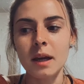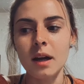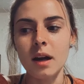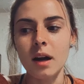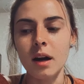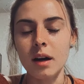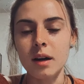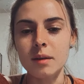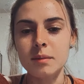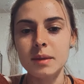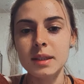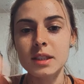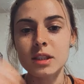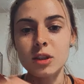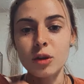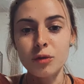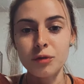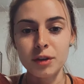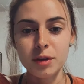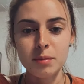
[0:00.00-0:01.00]
And
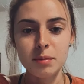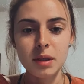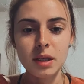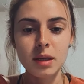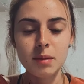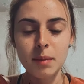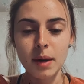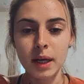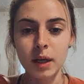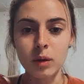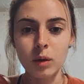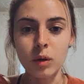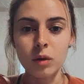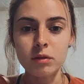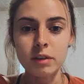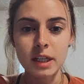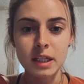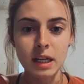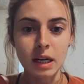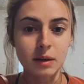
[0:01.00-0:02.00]
so for me, my goal
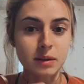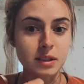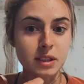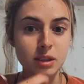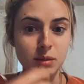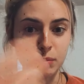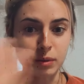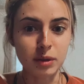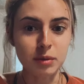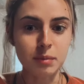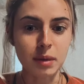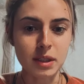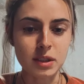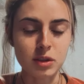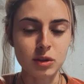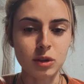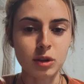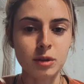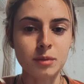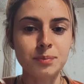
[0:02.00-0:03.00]
right now is to build
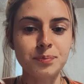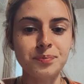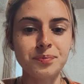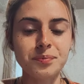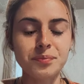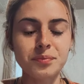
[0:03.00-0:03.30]
muscle.